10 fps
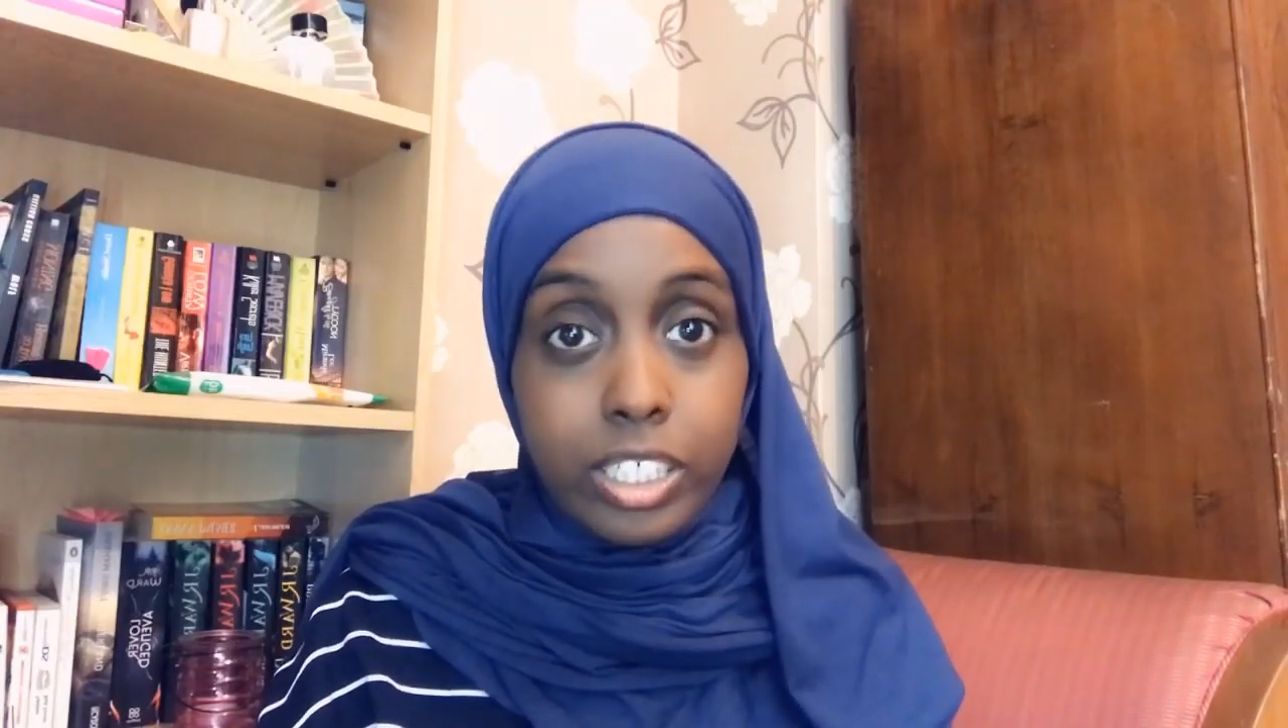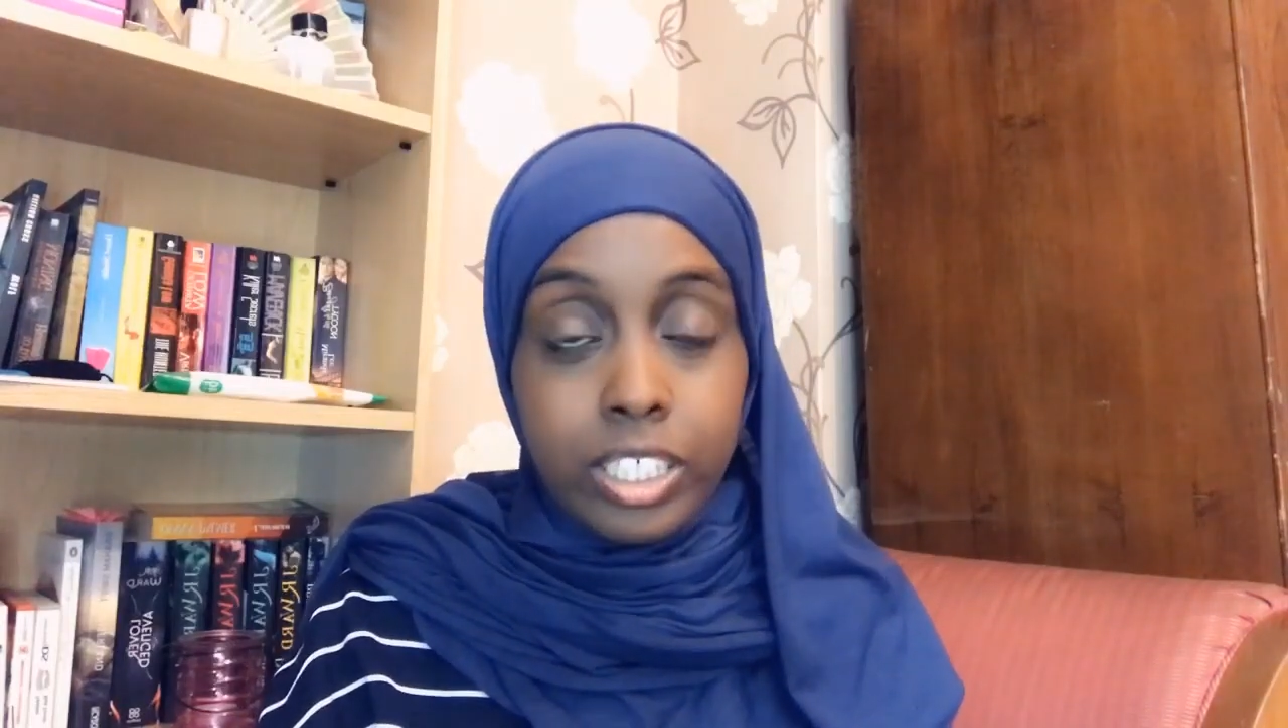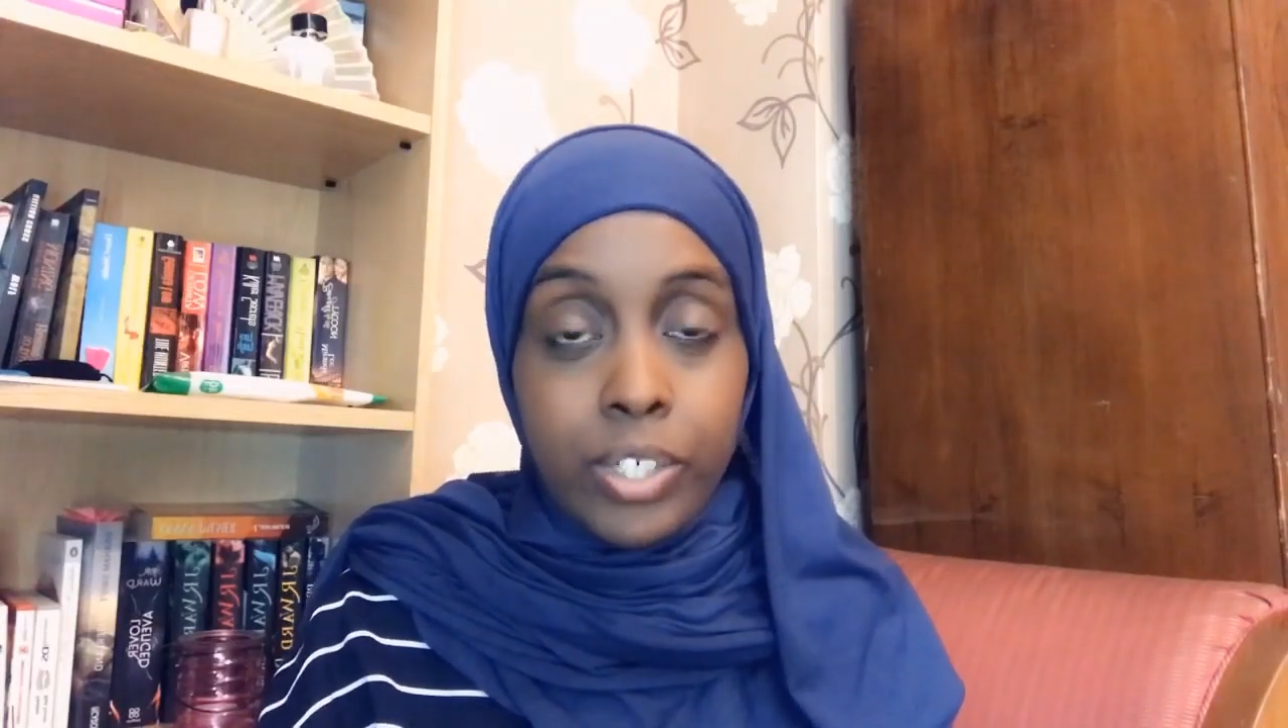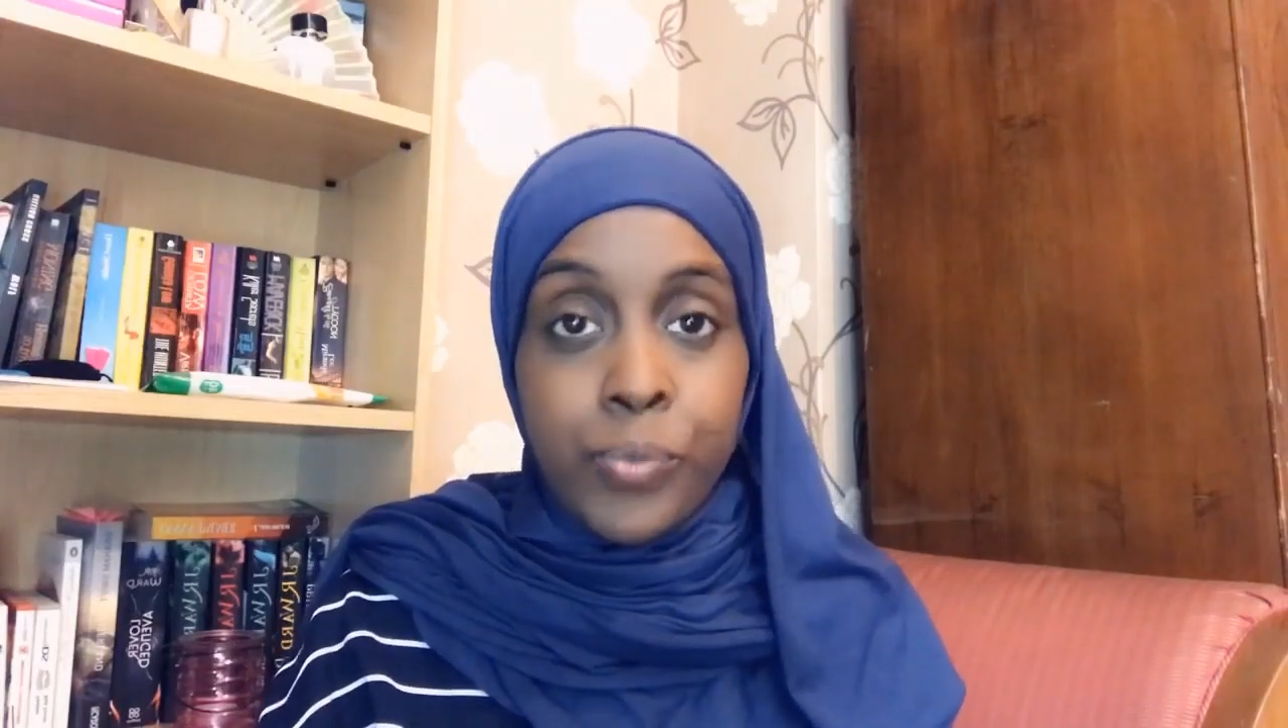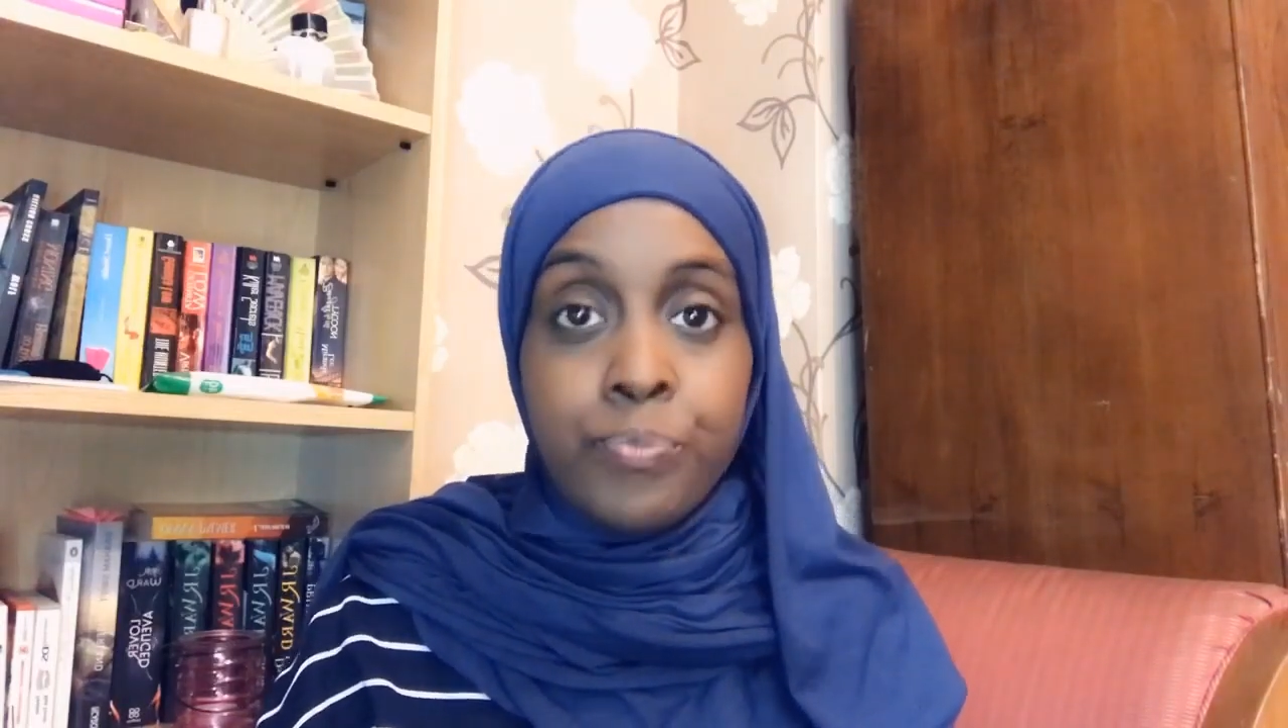are.